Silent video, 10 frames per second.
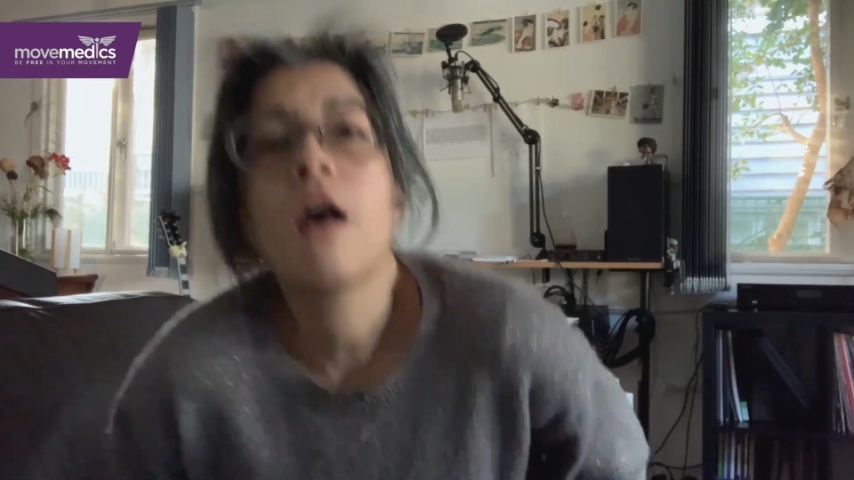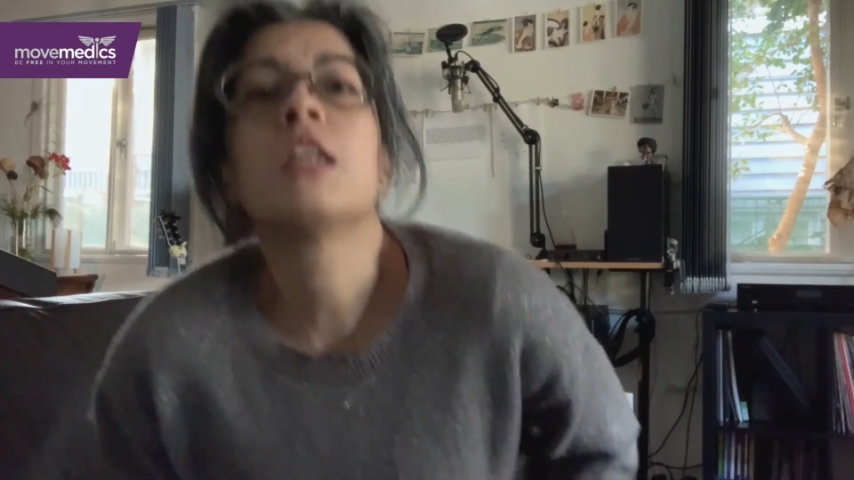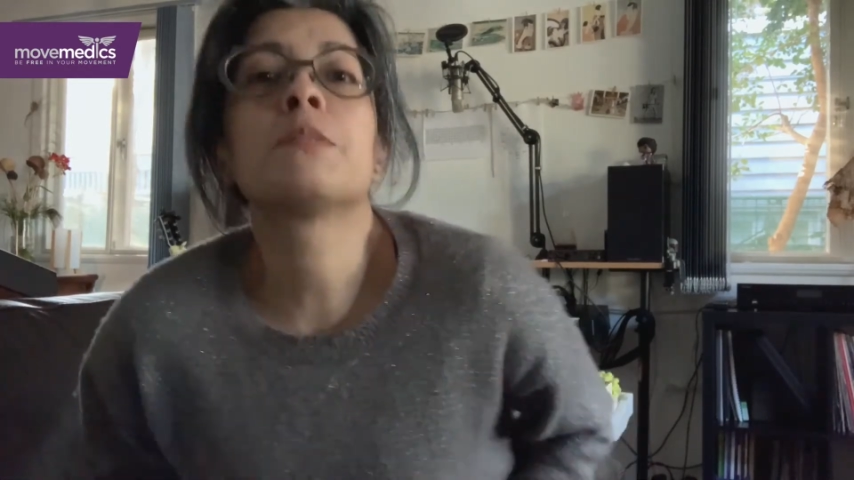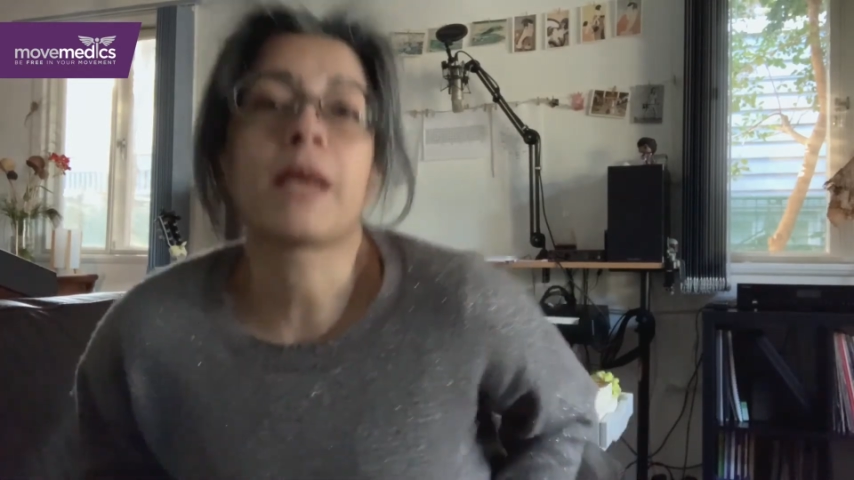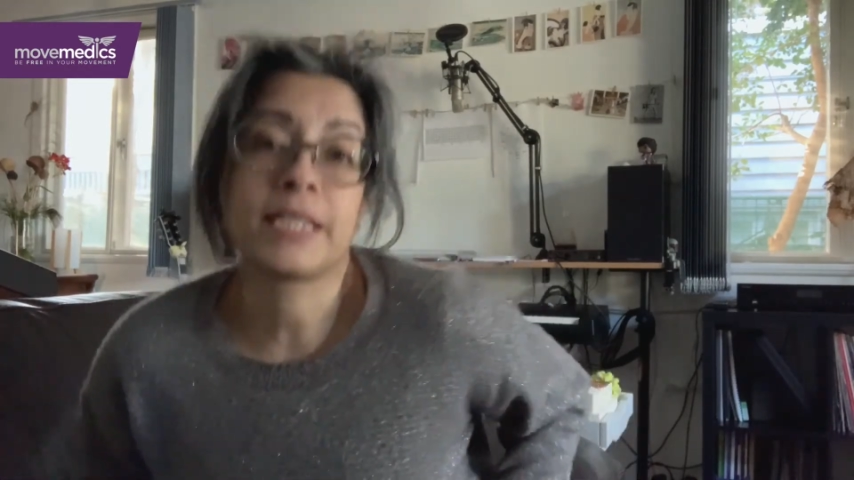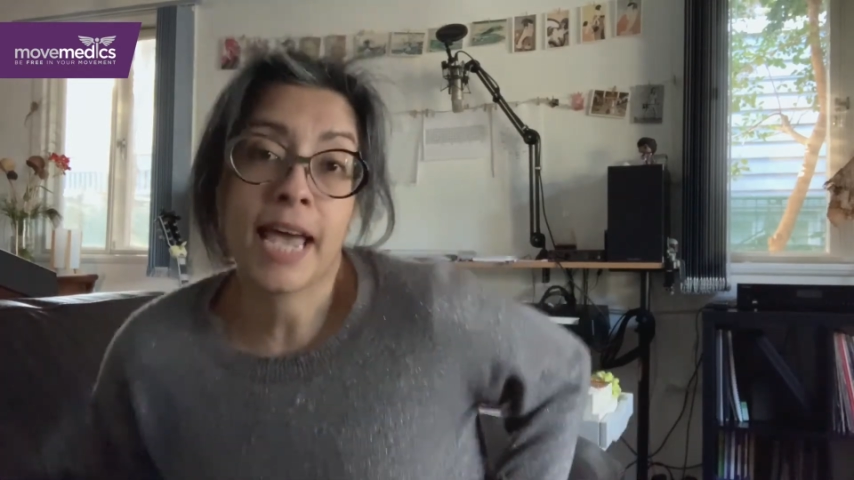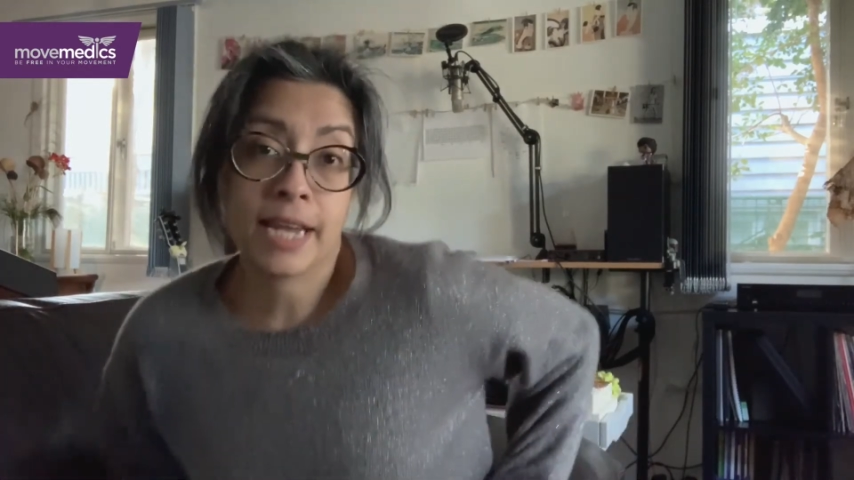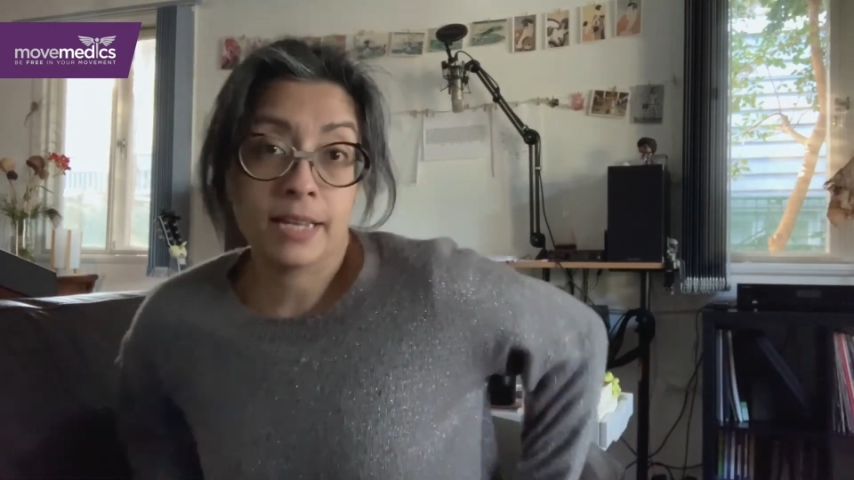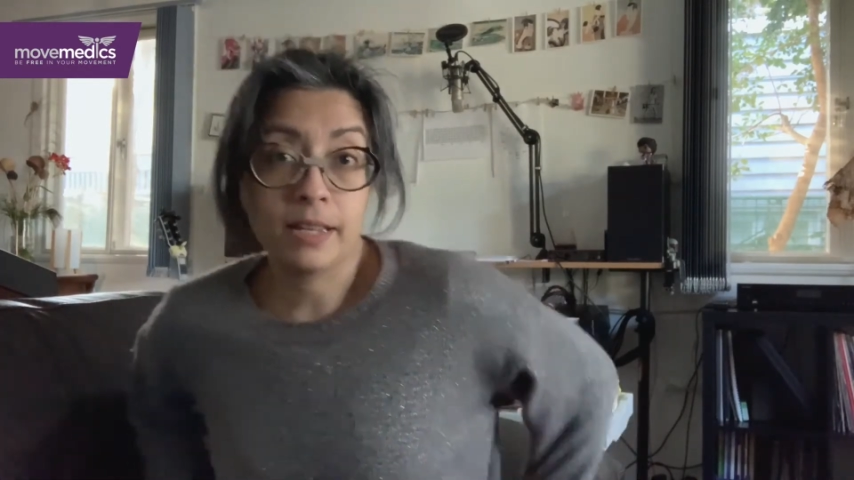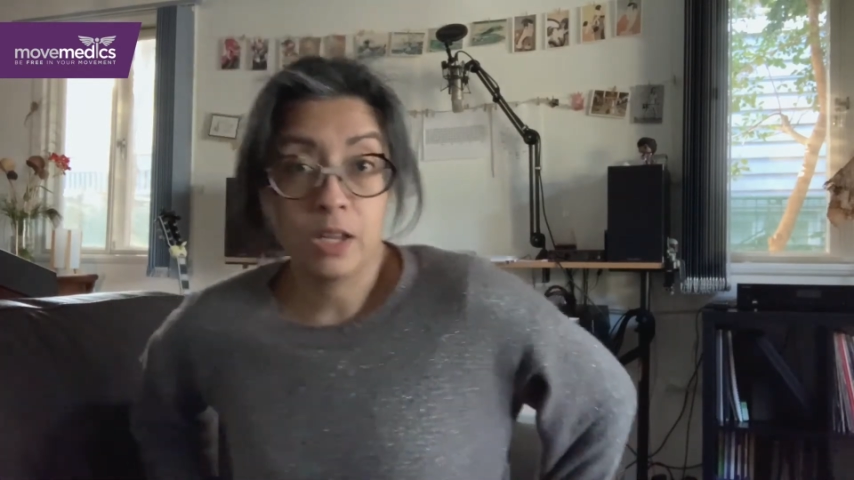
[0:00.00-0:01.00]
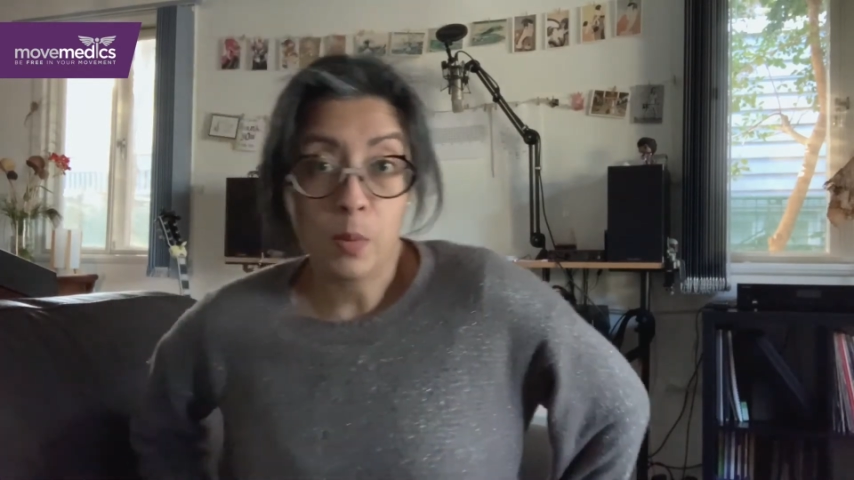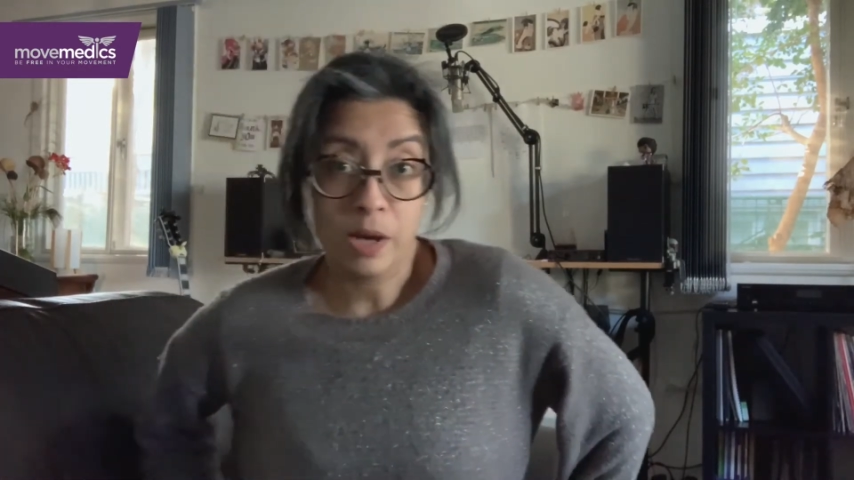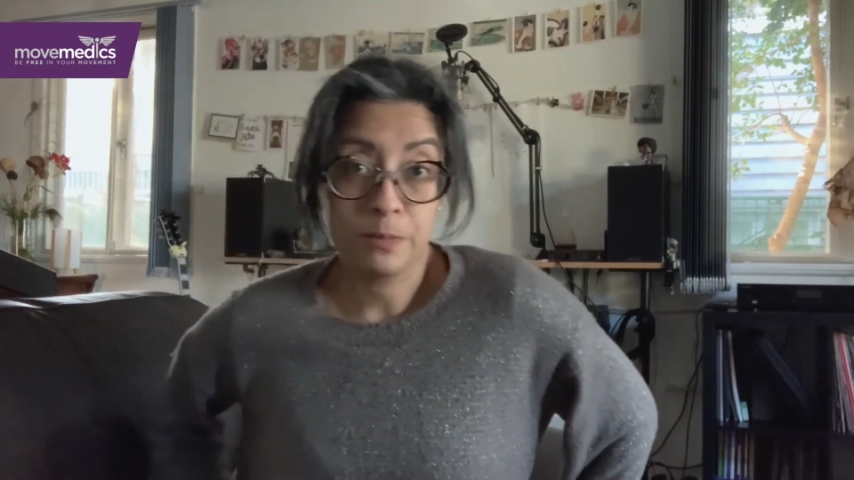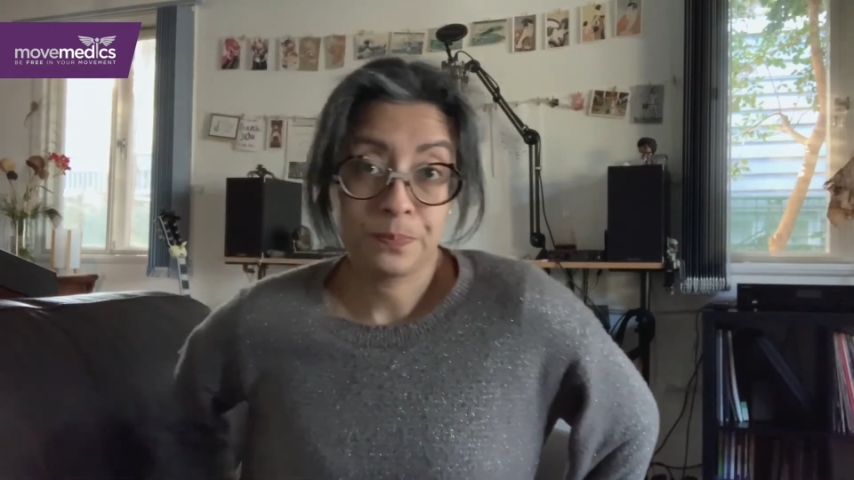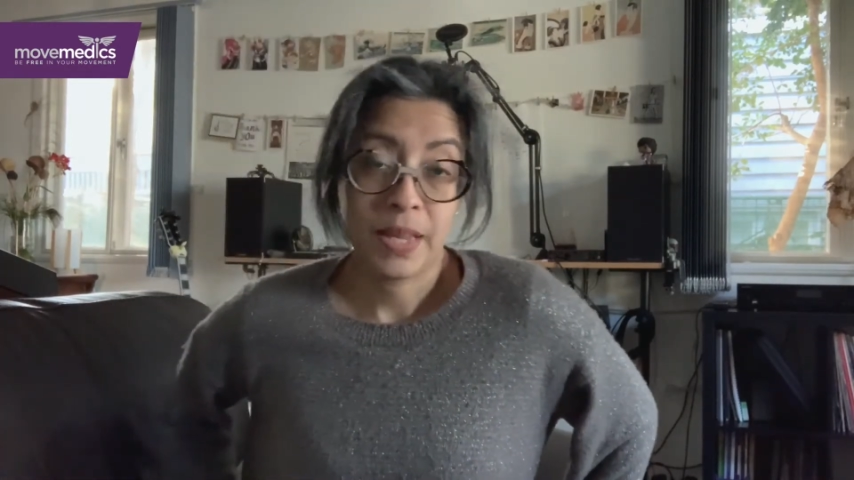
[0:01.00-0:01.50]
spectacularly well.